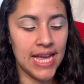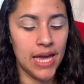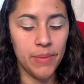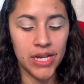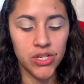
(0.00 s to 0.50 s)

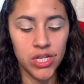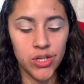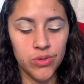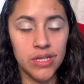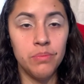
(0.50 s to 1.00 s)
I'm actually
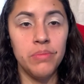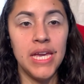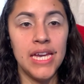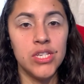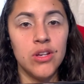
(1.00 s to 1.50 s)
using
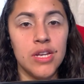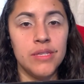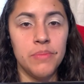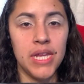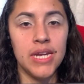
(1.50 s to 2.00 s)
B H
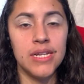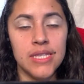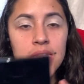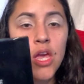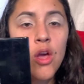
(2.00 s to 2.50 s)

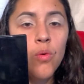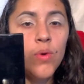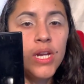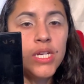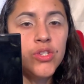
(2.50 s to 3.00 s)
Cosmetics
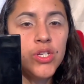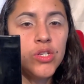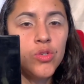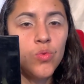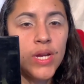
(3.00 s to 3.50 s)
one
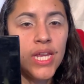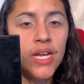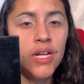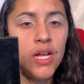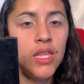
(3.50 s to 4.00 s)
hundred twenty
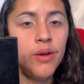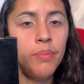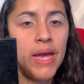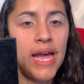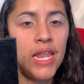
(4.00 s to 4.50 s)
color
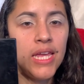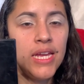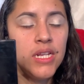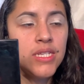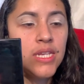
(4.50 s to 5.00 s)

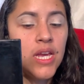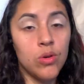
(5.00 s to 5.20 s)
palette.